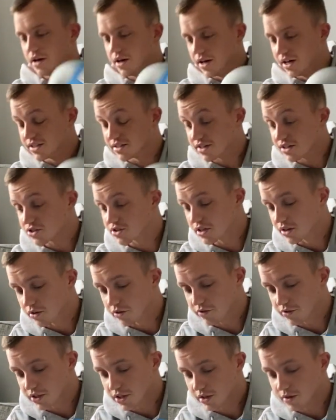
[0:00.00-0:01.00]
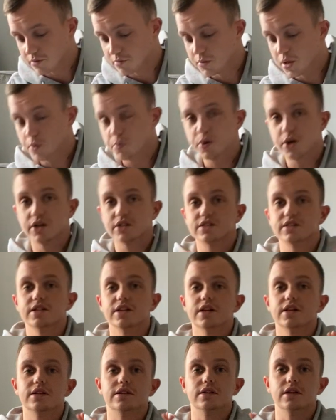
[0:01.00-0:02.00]
it's actually lovely. Me
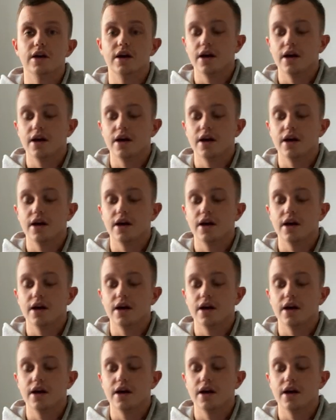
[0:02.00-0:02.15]
personally,